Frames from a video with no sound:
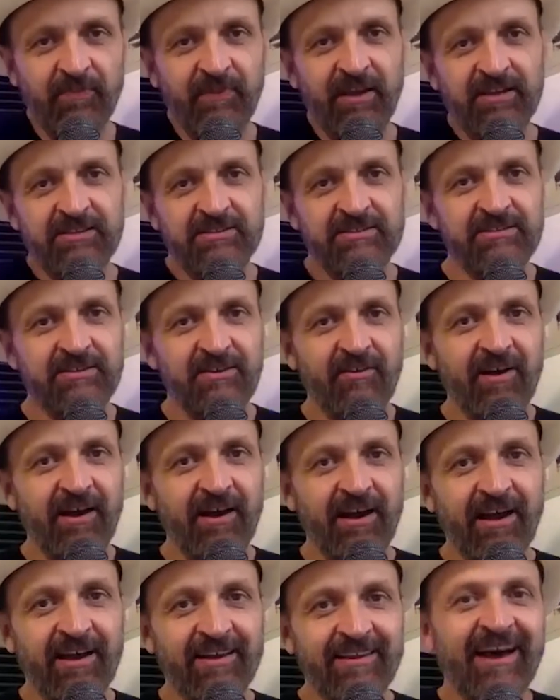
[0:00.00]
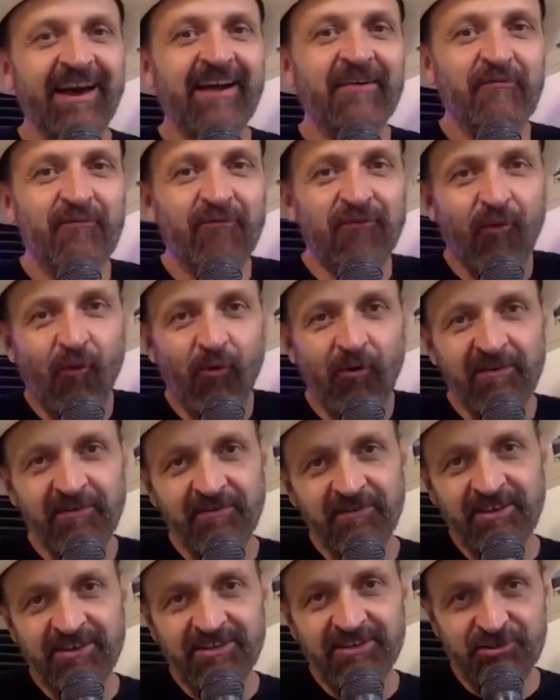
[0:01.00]
And so I got like 4
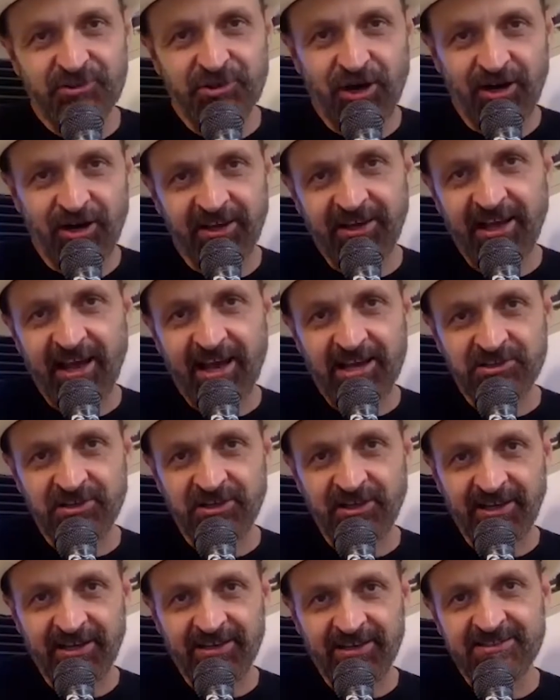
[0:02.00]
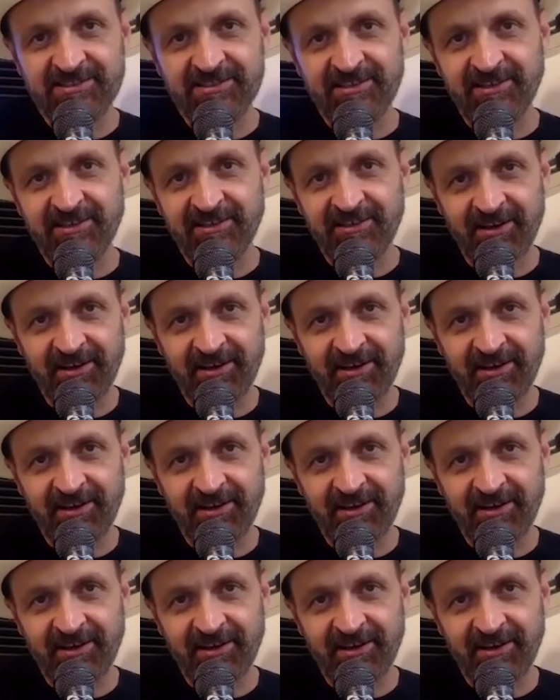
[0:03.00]
of these Johnny Cash Legacy